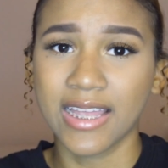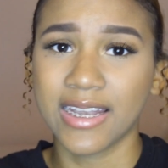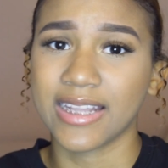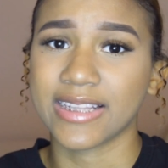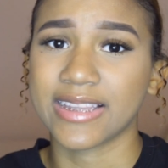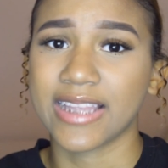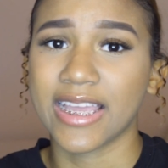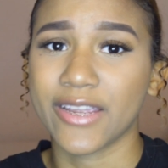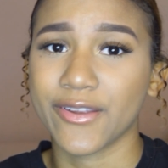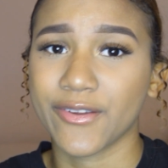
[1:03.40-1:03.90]

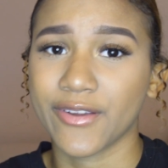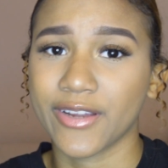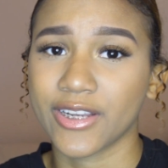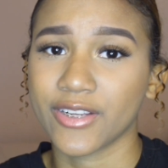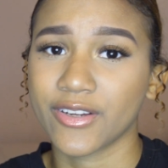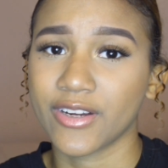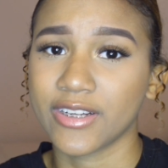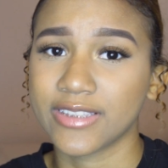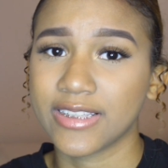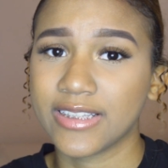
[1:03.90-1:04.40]
like that
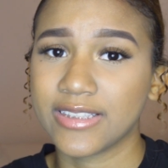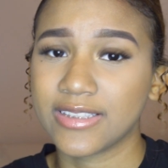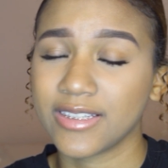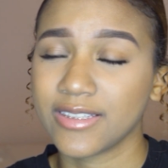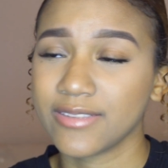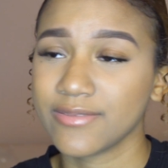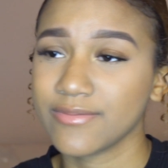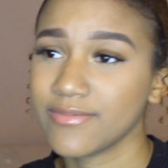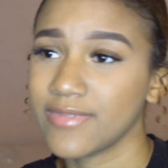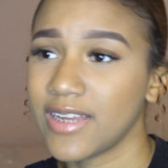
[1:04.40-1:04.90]
Ariana Grande
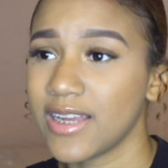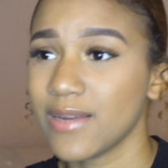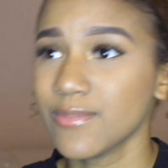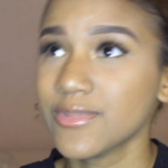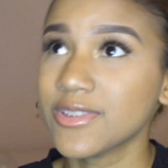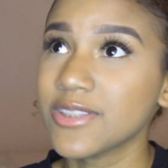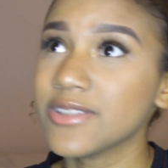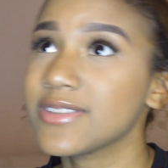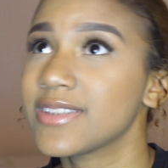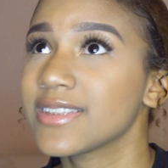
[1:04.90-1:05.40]
song, I'm
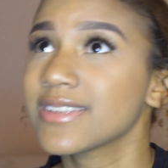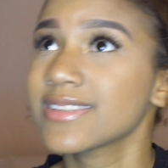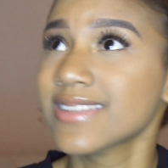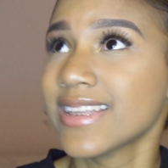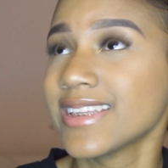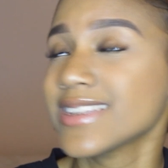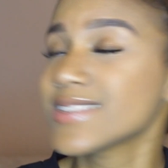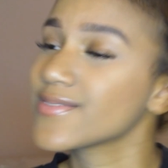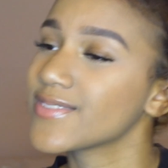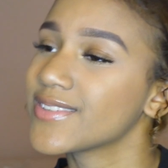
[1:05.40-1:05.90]
so
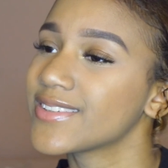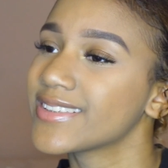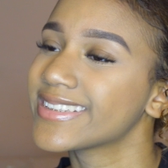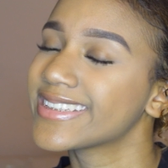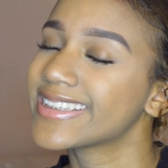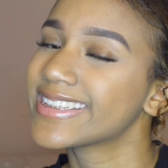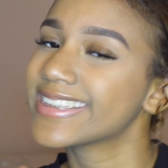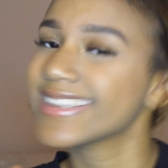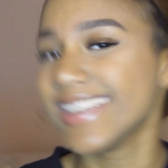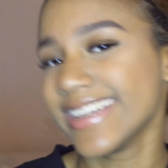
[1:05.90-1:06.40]
successful,
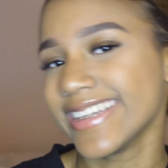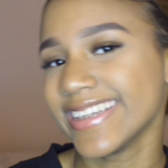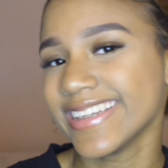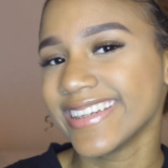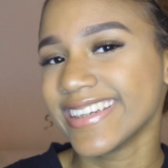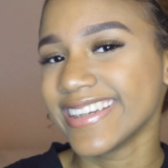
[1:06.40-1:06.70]
yeah.